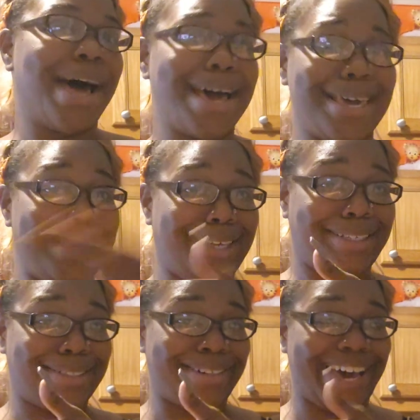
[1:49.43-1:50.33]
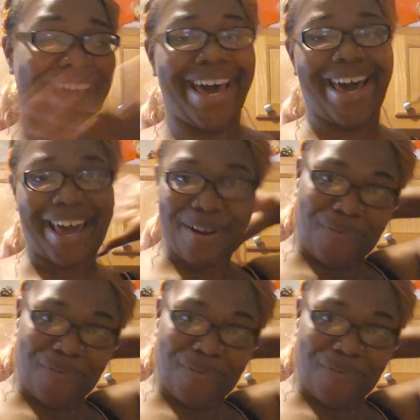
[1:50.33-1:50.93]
yesterday and